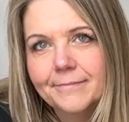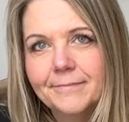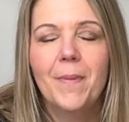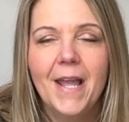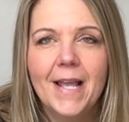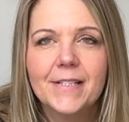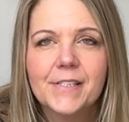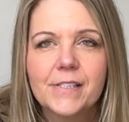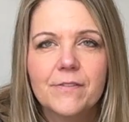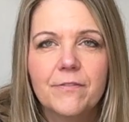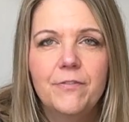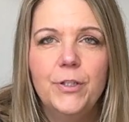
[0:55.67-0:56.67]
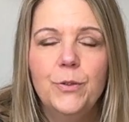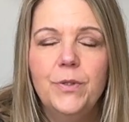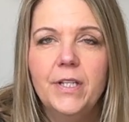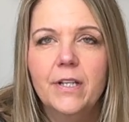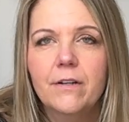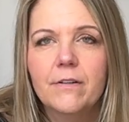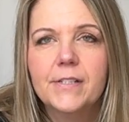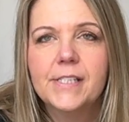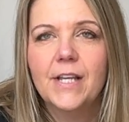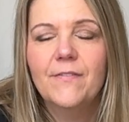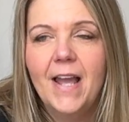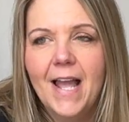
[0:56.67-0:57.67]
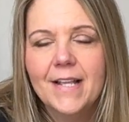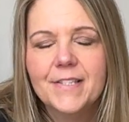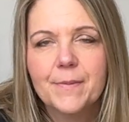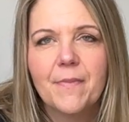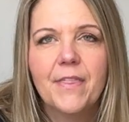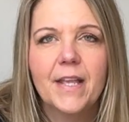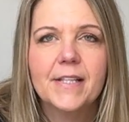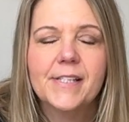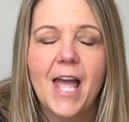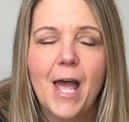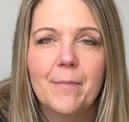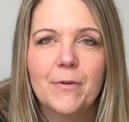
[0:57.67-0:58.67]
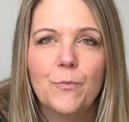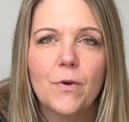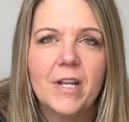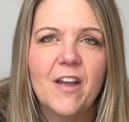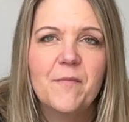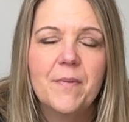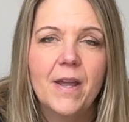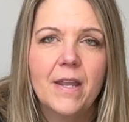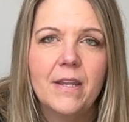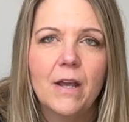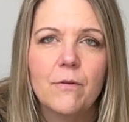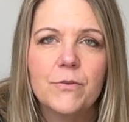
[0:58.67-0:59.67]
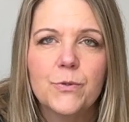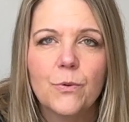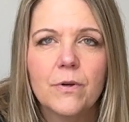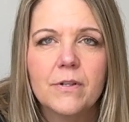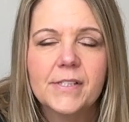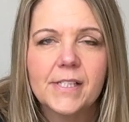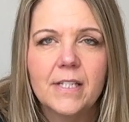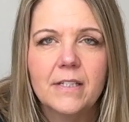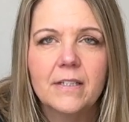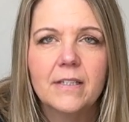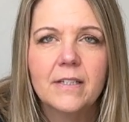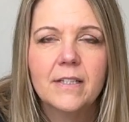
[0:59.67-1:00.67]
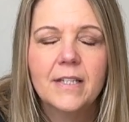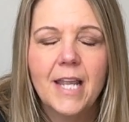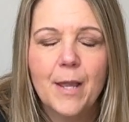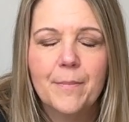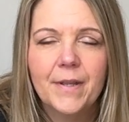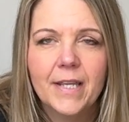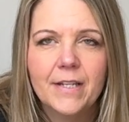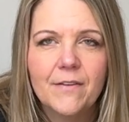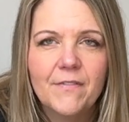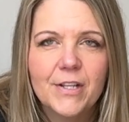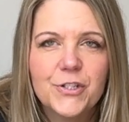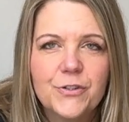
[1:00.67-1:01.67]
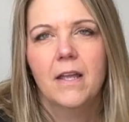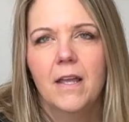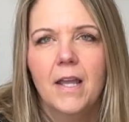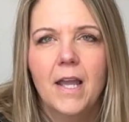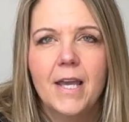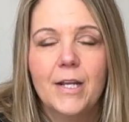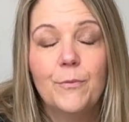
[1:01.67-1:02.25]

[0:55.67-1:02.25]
The past few years, I've had some things happen when I've been outdoors and camping and adventuring, and I